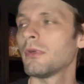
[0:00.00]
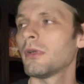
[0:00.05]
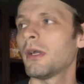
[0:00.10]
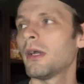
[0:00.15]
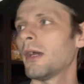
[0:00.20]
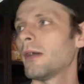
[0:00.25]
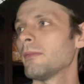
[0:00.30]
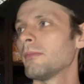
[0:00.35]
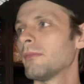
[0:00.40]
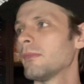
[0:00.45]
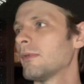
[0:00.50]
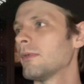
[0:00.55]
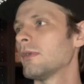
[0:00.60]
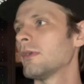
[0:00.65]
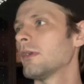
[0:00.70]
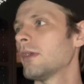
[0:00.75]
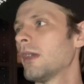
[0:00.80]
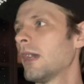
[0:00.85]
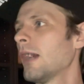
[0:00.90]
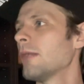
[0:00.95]

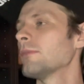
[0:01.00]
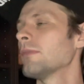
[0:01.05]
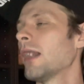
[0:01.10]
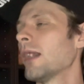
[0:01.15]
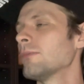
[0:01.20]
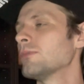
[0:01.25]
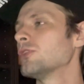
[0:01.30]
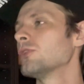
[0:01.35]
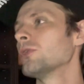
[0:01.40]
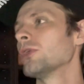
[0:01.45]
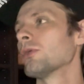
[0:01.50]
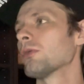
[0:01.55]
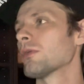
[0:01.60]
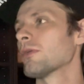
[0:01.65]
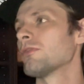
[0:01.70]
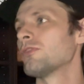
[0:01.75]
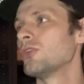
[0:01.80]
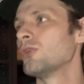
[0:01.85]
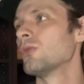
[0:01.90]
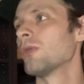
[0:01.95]
I'm doing a
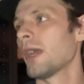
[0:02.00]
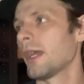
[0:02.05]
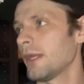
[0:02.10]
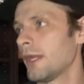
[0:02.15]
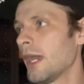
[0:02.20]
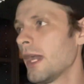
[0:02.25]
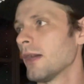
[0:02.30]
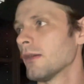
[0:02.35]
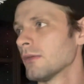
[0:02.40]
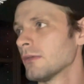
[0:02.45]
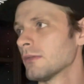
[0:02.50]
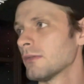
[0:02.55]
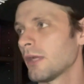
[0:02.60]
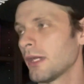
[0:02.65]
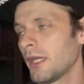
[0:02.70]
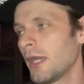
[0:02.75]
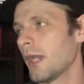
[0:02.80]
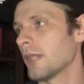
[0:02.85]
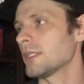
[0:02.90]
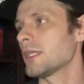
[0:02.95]
review right now.
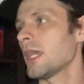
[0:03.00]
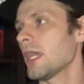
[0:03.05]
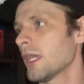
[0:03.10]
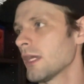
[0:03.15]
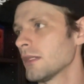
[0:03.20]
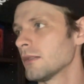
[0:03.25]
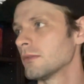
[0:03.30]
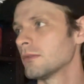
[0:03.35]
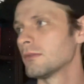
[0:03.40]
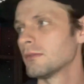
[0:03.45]
I can't.